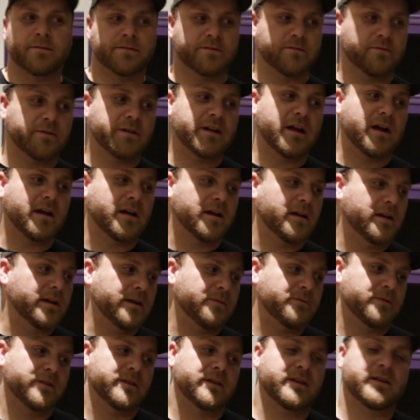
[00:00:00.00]
So we knock on
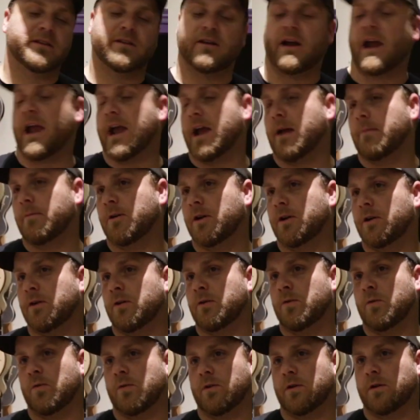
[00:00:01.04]
it with either a
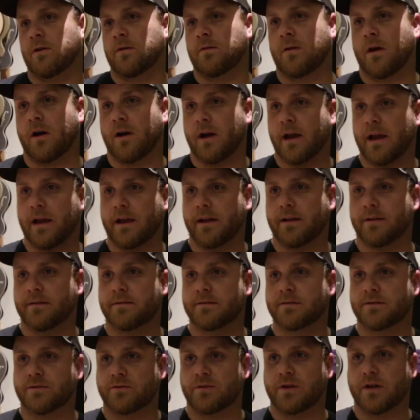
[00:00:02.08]
hammer or our
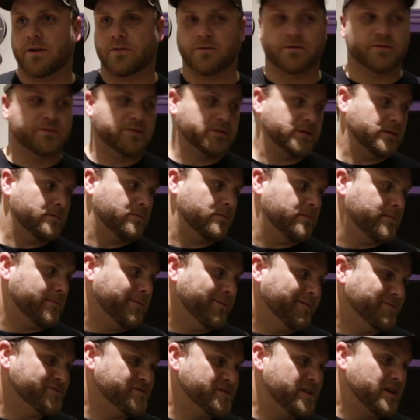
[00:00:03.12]
hands, knuckles or something.
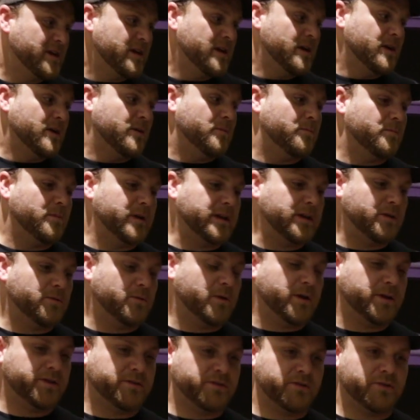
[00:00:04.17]
But you
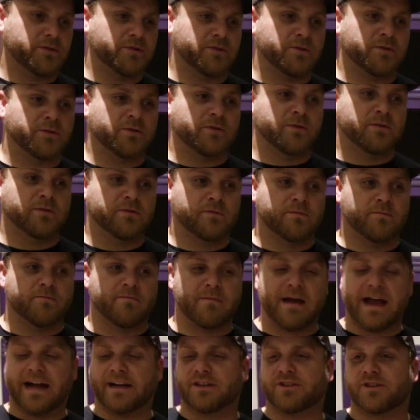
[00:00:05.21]
want to
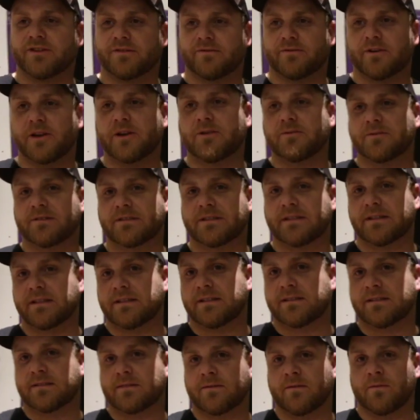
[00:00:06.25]
match your
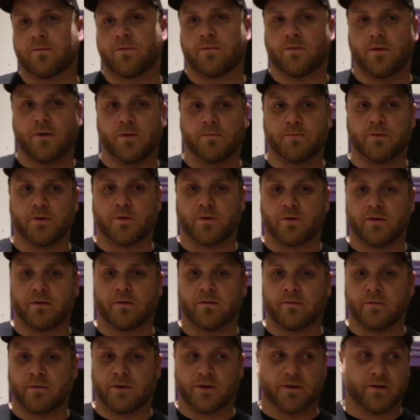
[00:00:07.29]
frequencies from
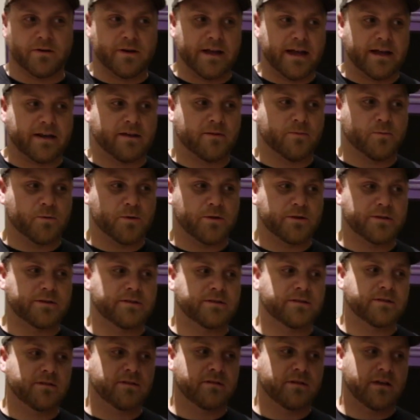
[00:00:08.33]
your neck
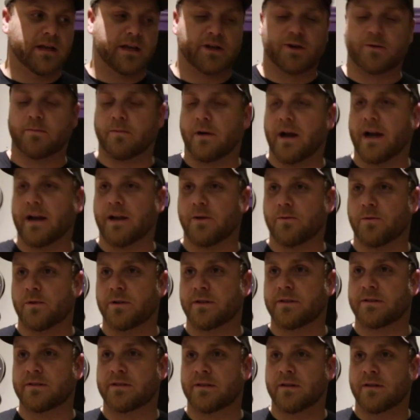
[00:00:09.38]
woods and your body
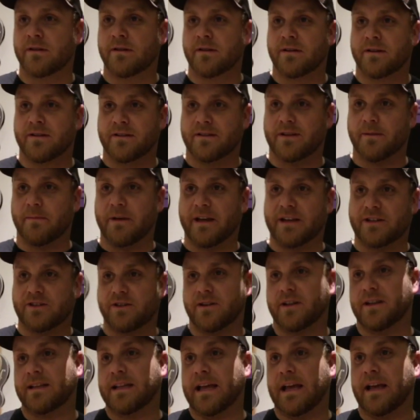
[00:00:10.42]
woods to make
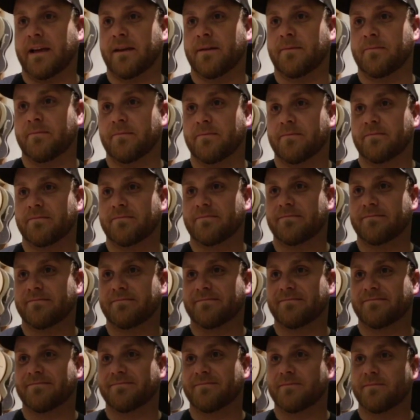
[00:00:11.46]
sure that they
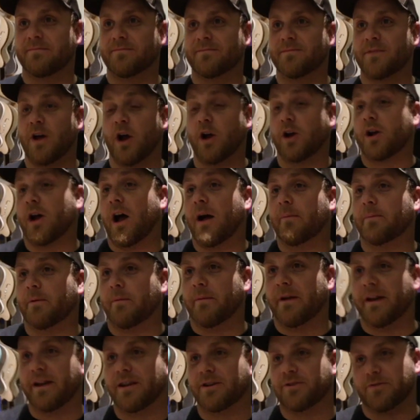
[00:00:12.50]
are
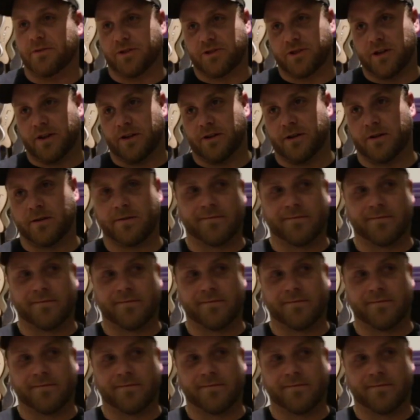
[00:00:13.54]
complementing to each other.